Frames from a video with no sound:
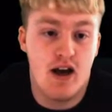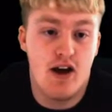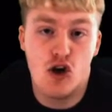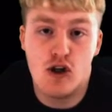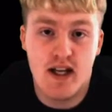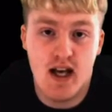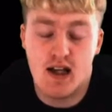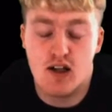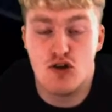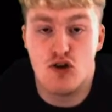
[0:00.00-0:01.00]
Erling
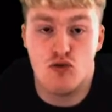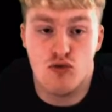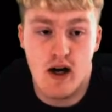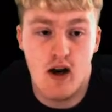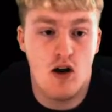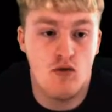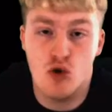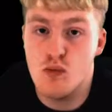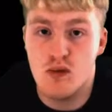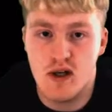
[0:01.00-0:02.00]
Haaland
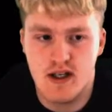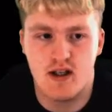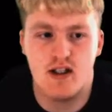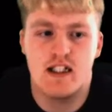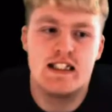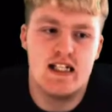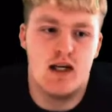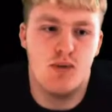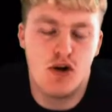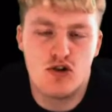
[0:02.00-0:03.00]
rule breaker,
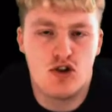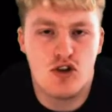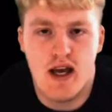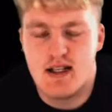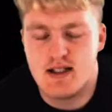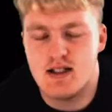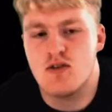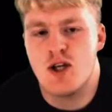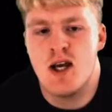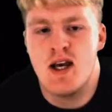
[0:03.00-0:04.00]
and we also get
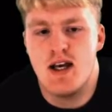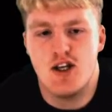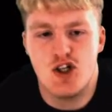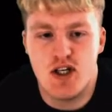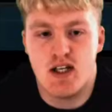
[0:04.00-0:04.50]
ourselves a cheeky